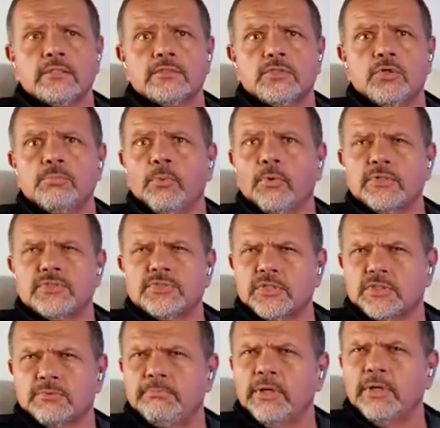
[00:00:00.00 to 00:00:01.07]

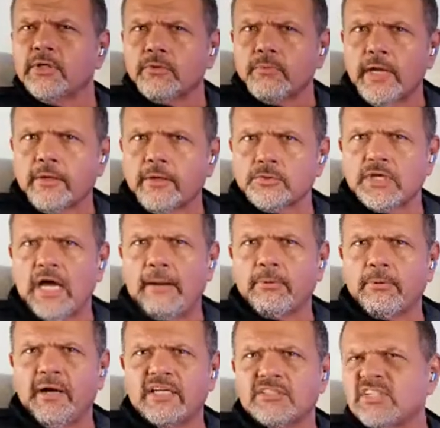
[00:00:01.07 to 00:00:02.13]
2.6 billion records
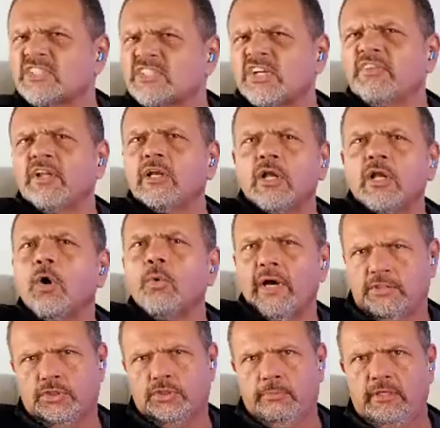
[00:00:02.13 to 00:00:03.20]
compromised. That's on the low
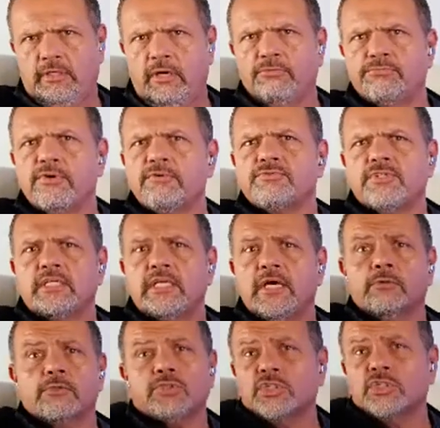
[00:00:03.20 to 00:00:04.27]
estimate of
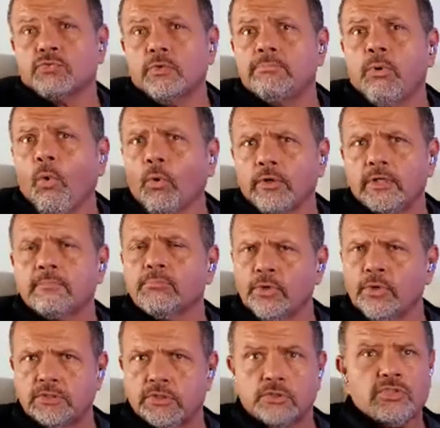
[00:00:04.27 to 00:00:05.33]
1,500 just reported
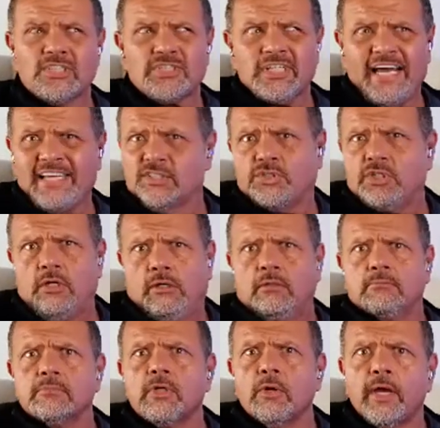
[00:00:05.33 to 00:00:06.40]
breaches just last year.
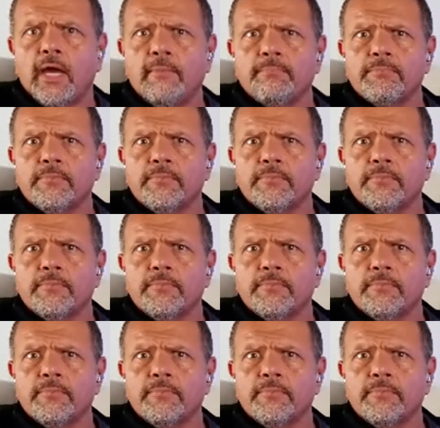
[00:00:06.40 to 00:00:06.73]
Okay?